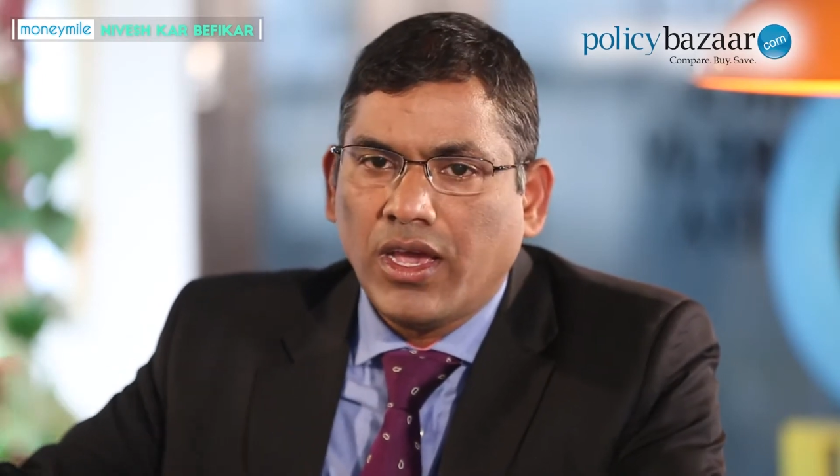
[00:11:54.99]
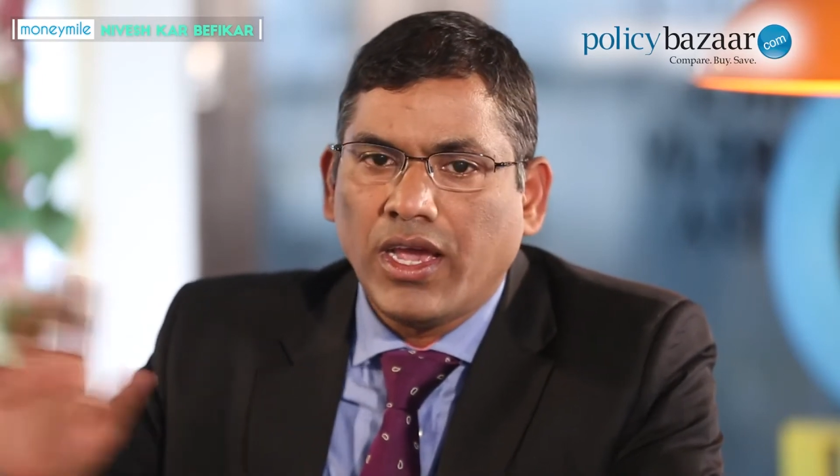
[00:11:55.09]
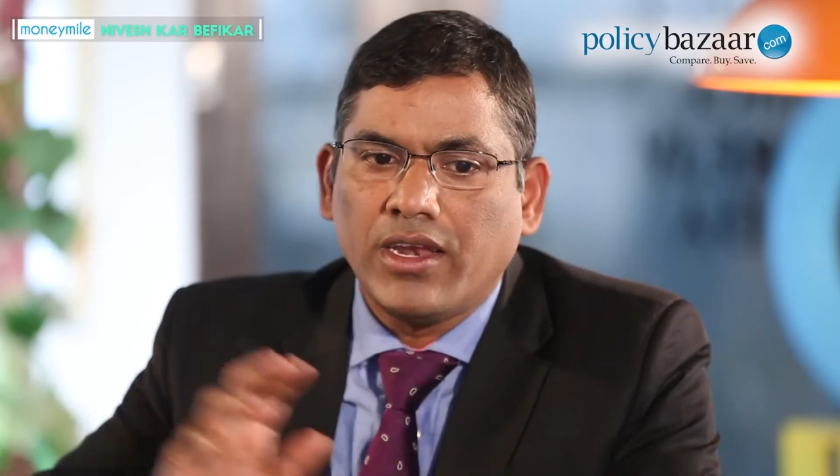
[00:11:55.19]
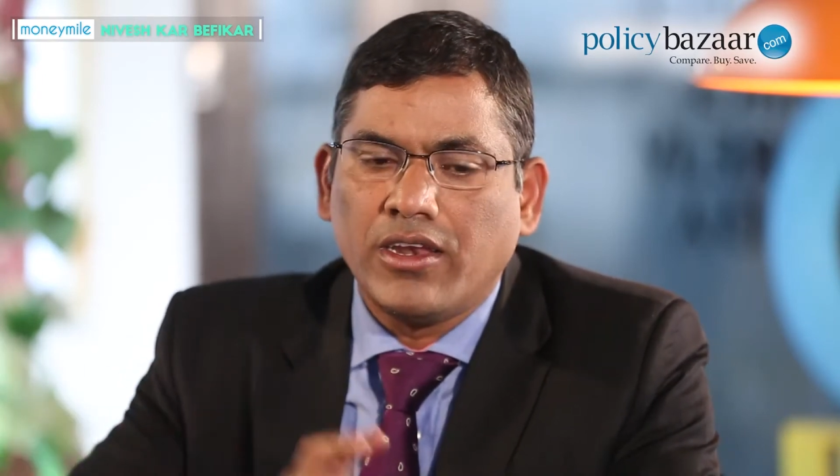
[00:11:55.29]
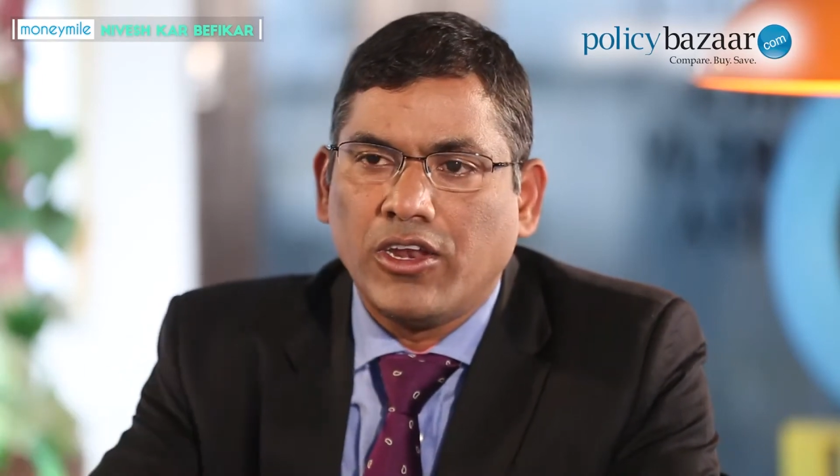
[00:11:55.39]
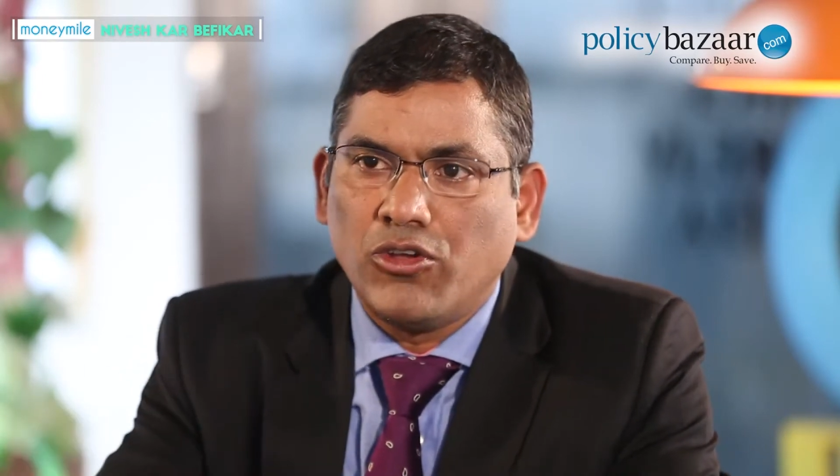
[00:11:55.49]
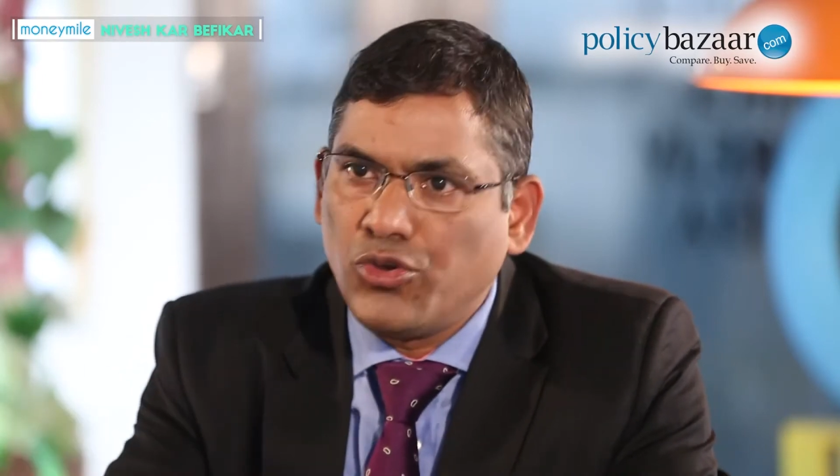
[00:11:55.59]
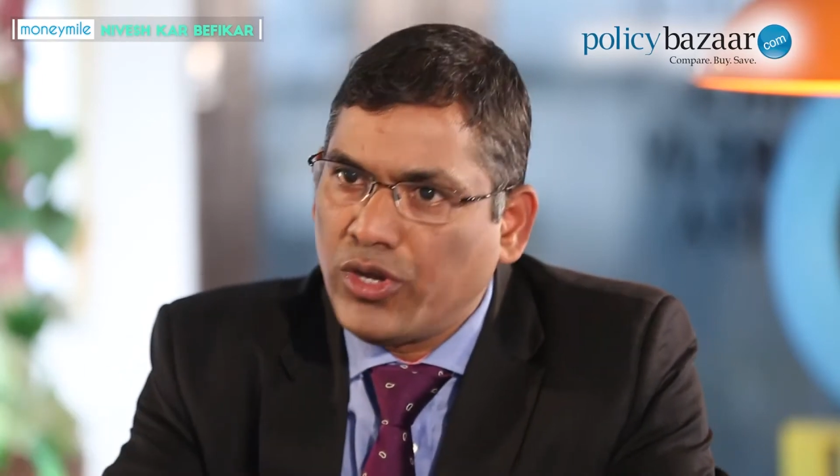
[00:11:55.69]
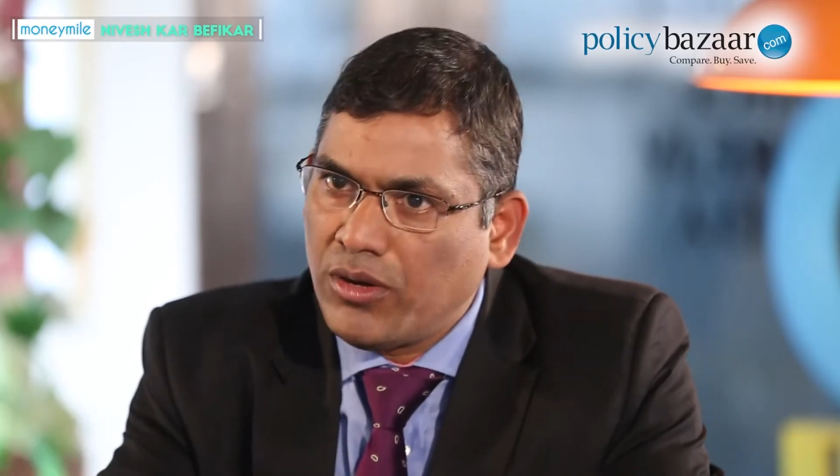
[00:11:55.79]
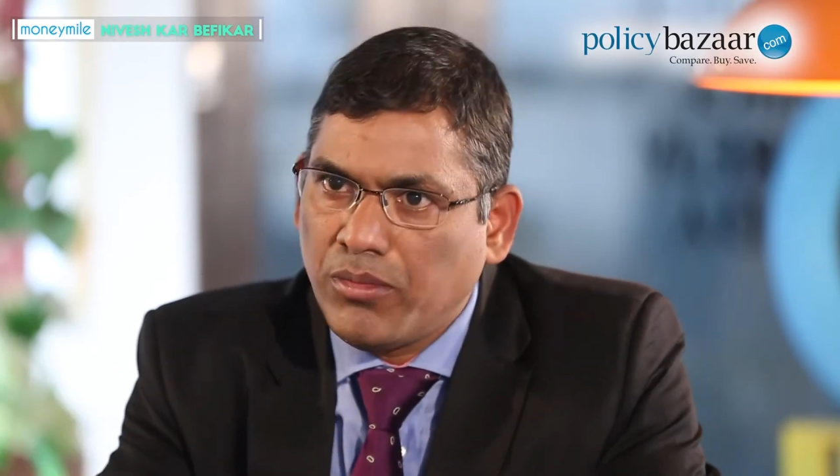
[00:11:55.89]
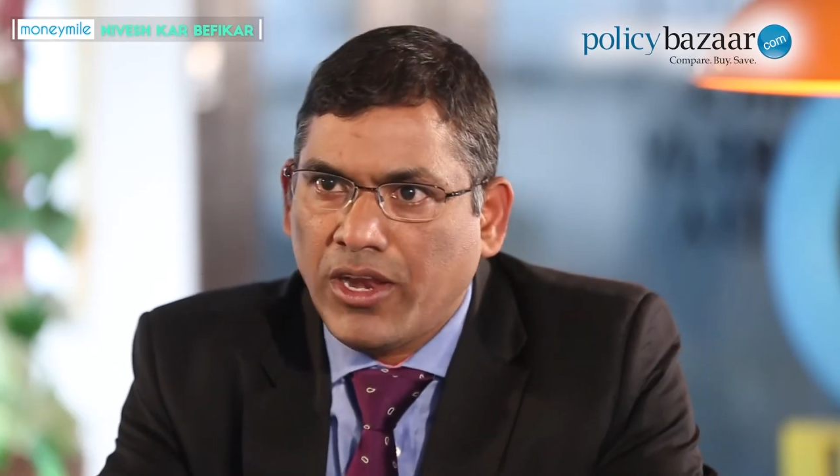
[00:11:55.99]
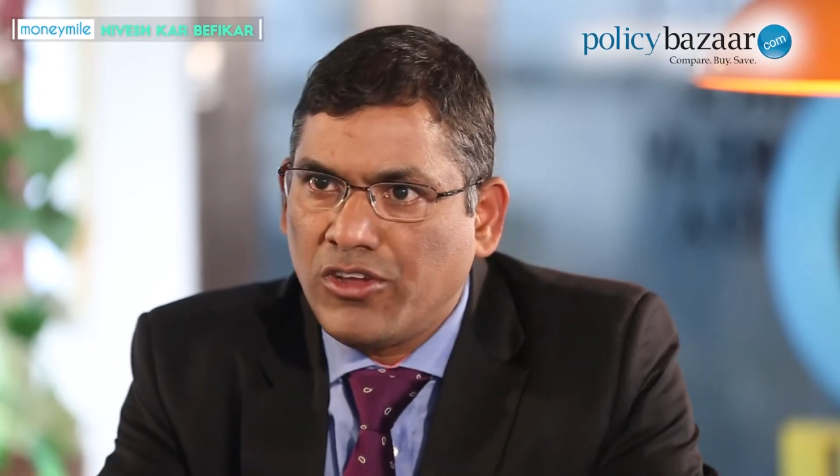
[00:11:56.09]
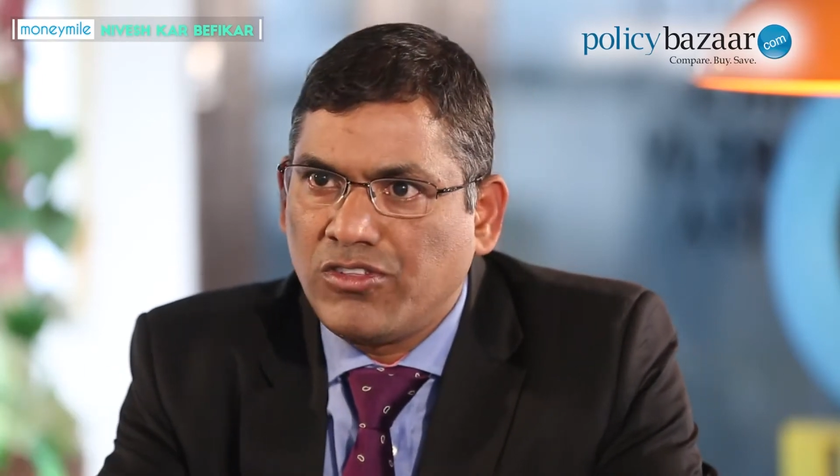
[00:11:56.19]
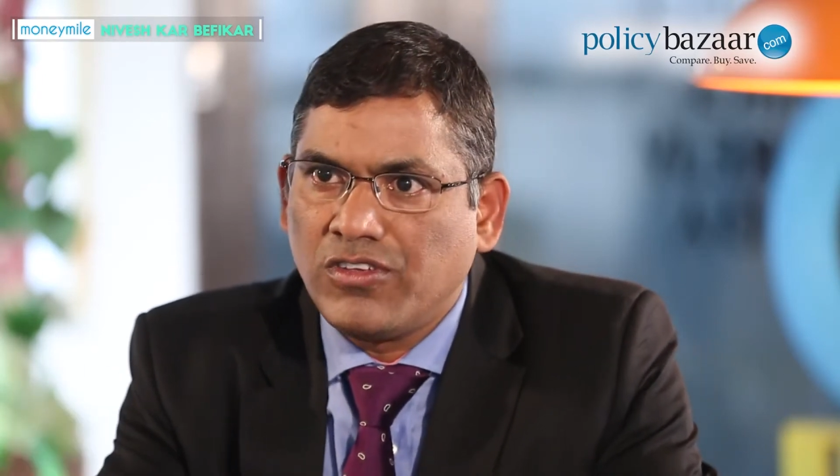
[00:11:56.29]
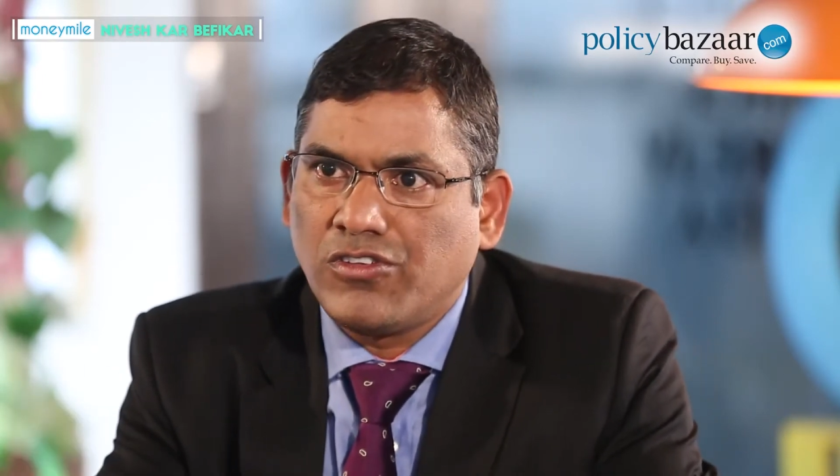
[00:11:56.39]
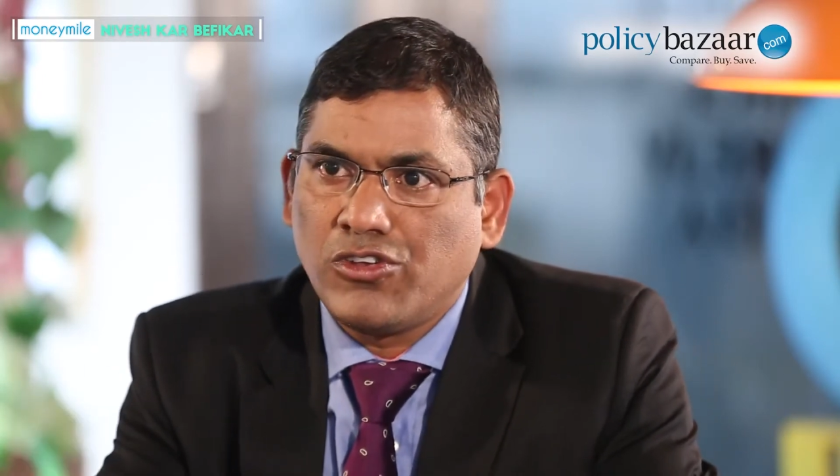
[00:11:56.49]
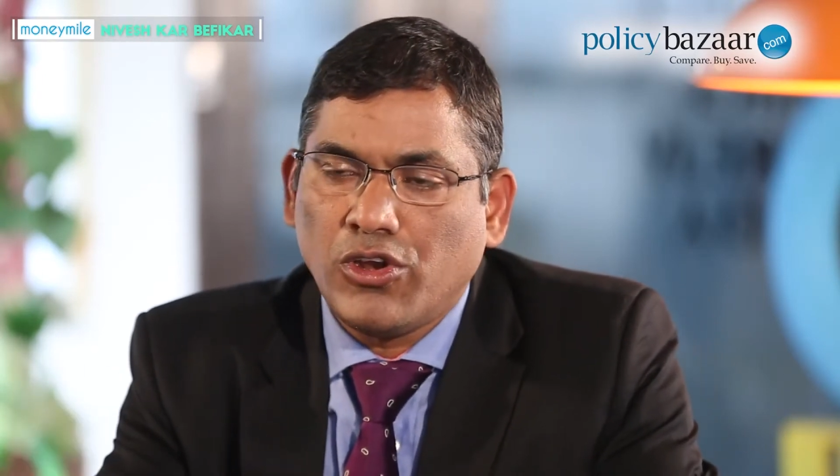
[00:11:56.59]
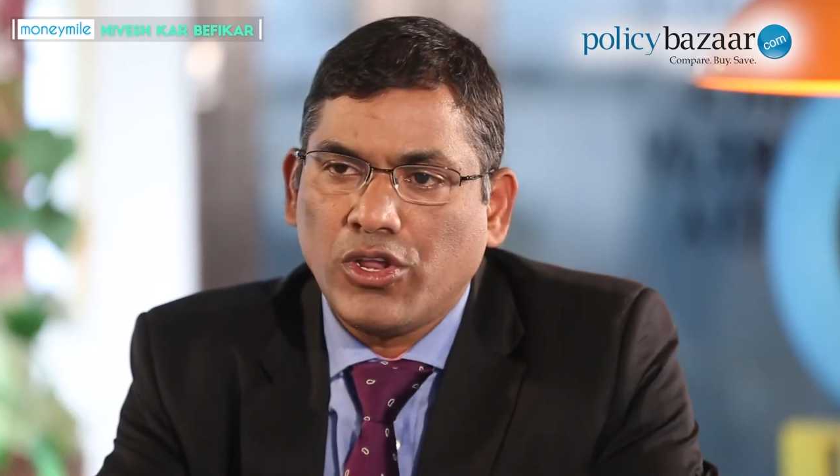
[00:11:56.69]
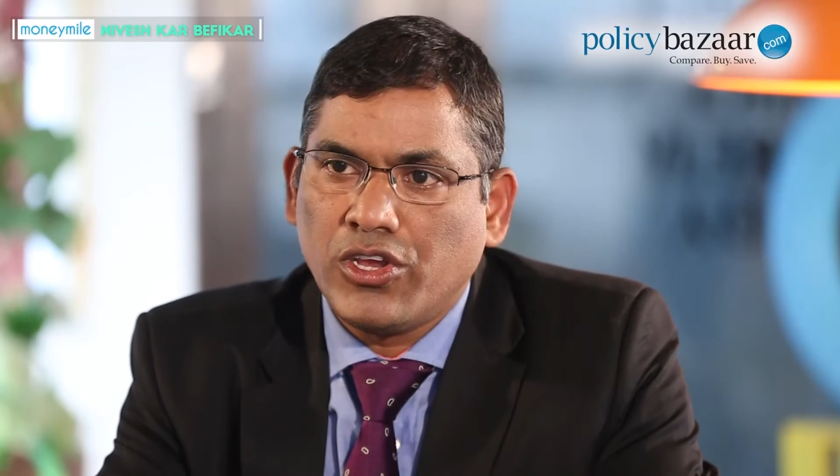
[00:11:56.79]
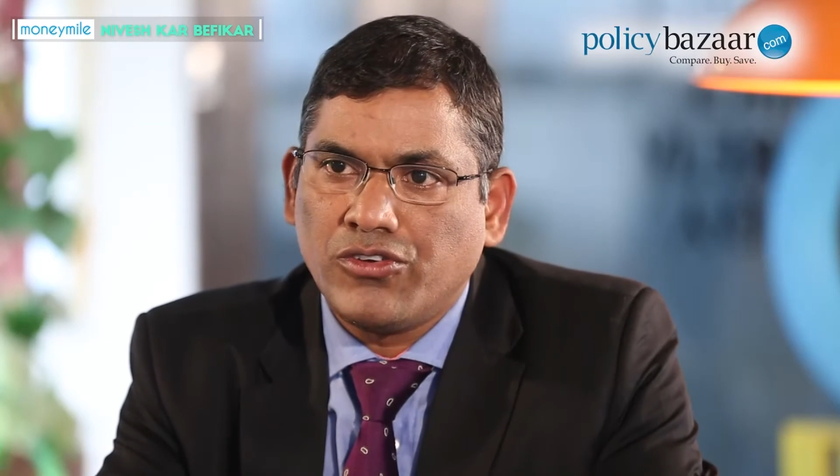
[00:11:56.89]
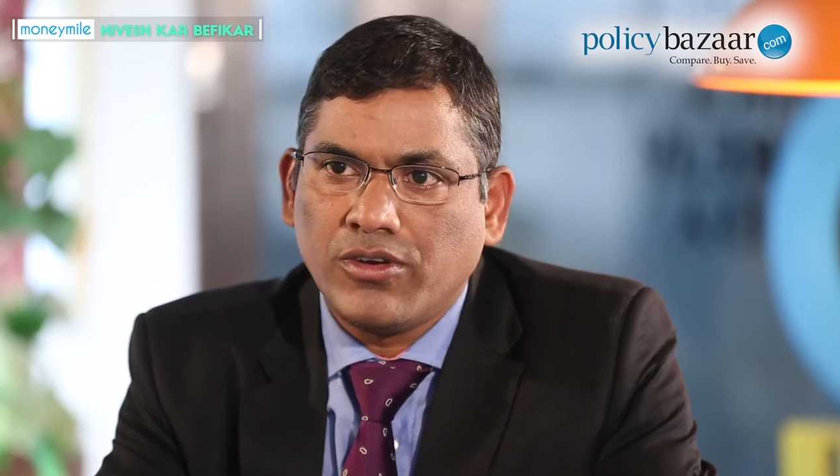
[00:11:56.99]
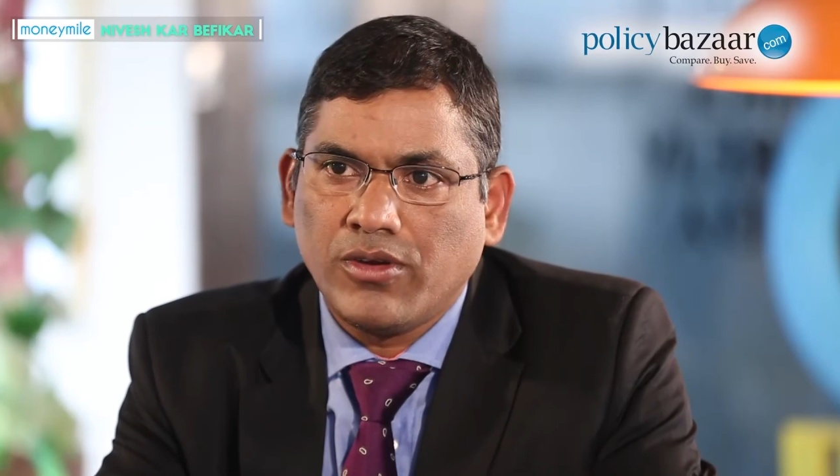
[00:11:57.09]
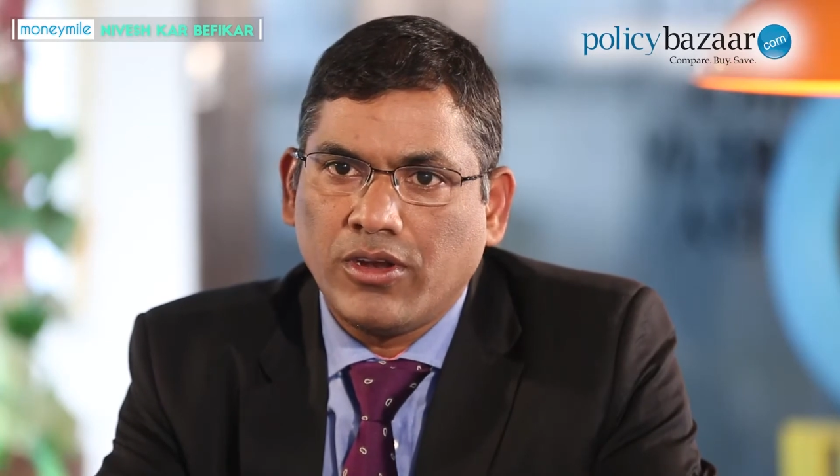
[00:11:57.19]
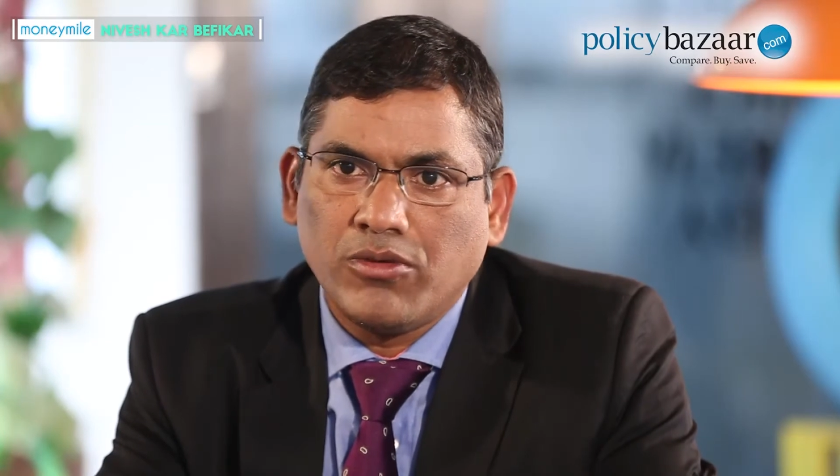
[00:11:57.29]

And you can manage this asset allocation